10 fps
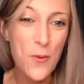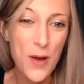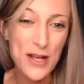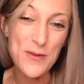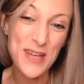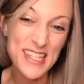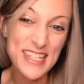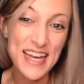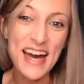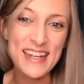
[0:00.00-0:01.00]
where you get
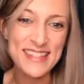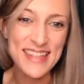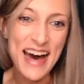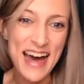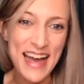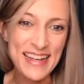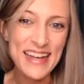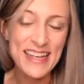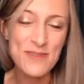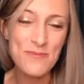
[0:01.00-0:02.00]
to kind of die
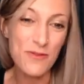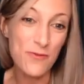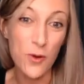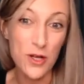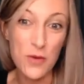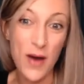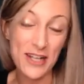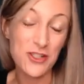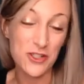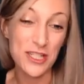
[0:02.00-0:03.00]
before you
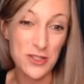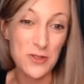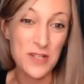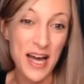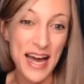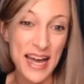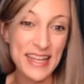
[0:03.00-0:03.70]
actually do die.